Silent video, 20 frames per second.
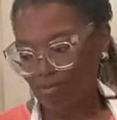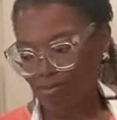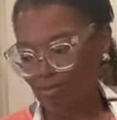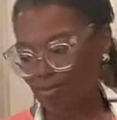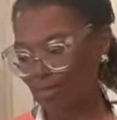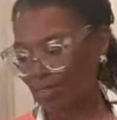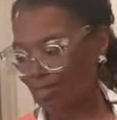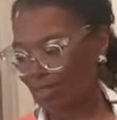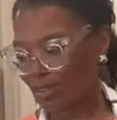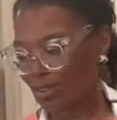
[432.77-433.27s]

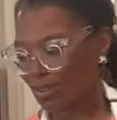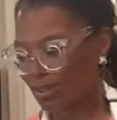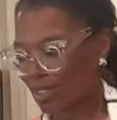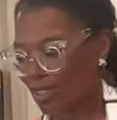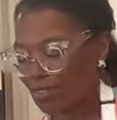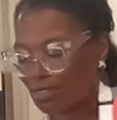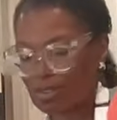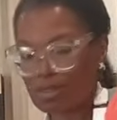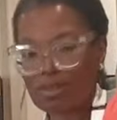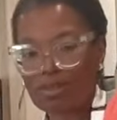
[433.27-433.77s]
if you don't
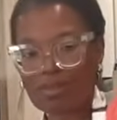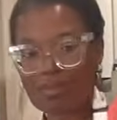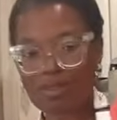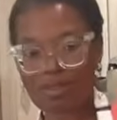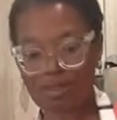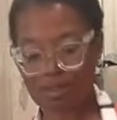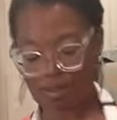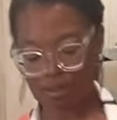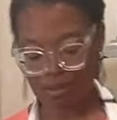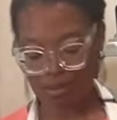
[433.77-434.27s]
love you,
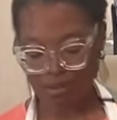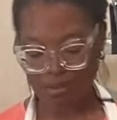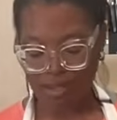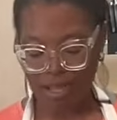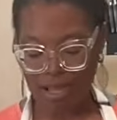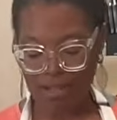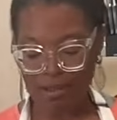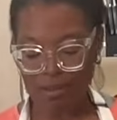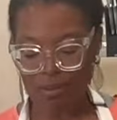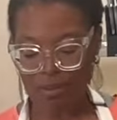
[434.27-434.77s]
then
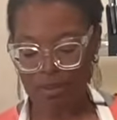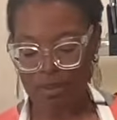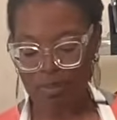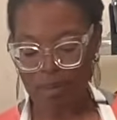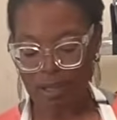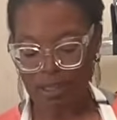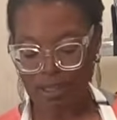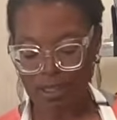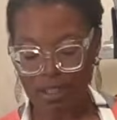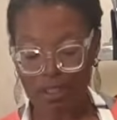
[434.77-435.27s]
how do you
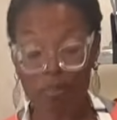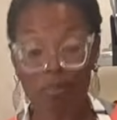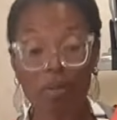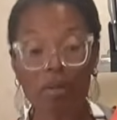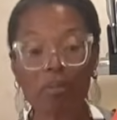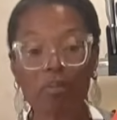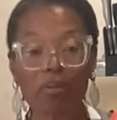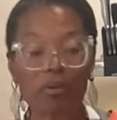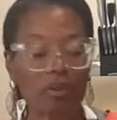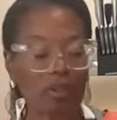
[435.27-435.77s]
expect other
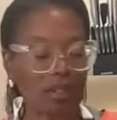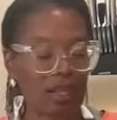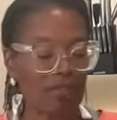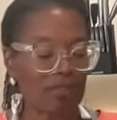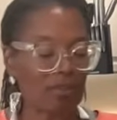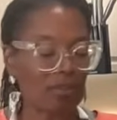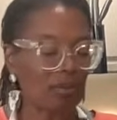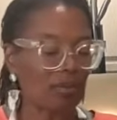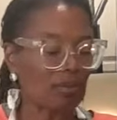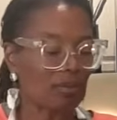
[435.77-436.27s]
people to love
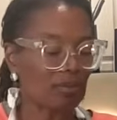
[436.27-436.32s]
you?